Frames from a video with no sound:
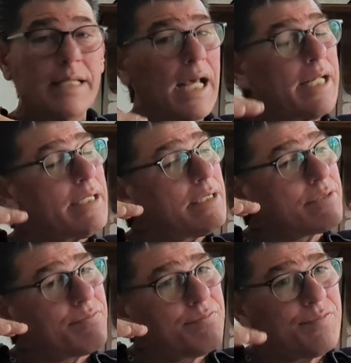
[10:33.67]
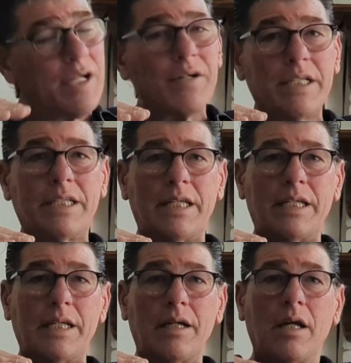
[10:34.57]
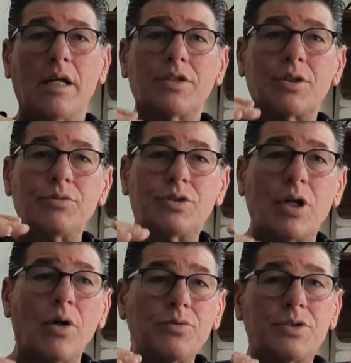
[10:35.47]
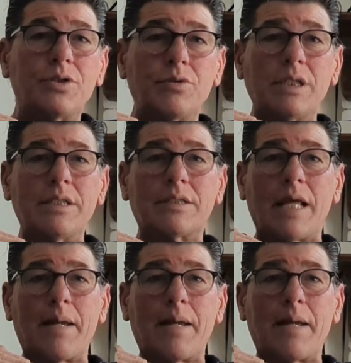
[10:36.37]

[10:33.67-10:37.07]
That is very key. So don't do these